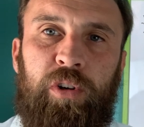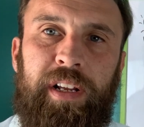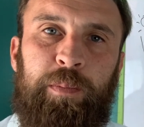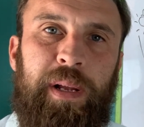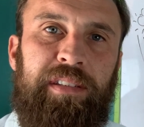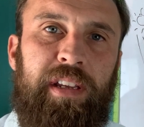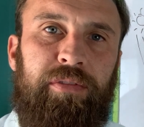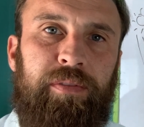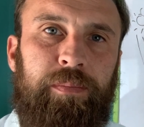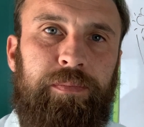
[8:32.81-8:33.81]
more
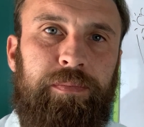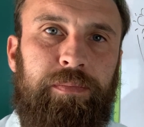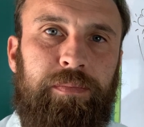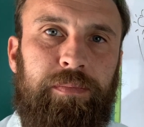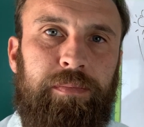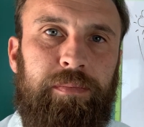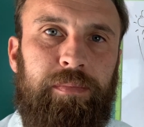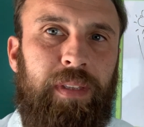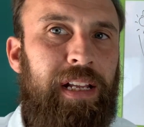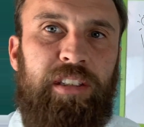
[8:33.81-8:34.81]
expensive.
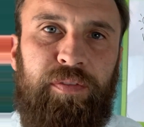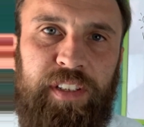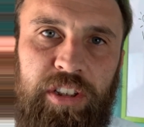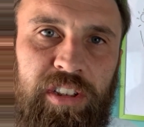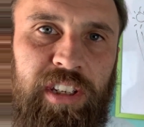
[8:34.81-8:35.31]
It's a vicious